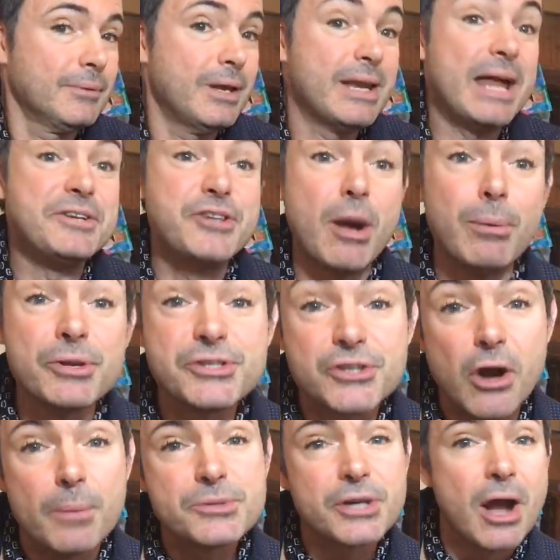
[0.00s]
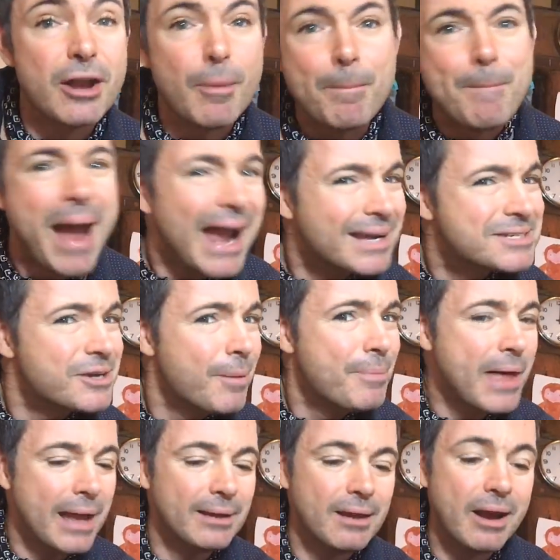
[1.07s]
that double stops kind of backs up
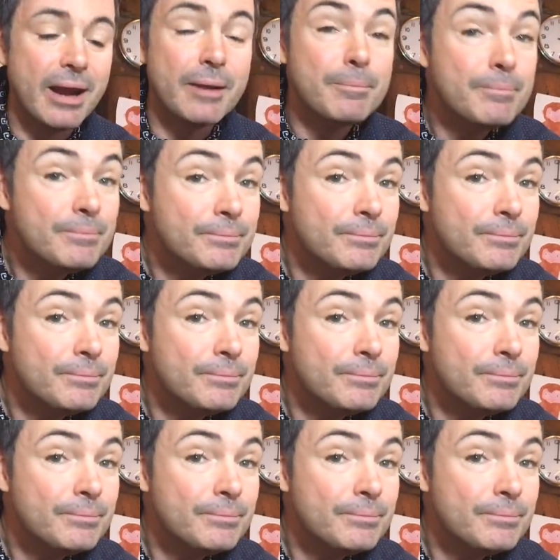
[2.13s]
that line.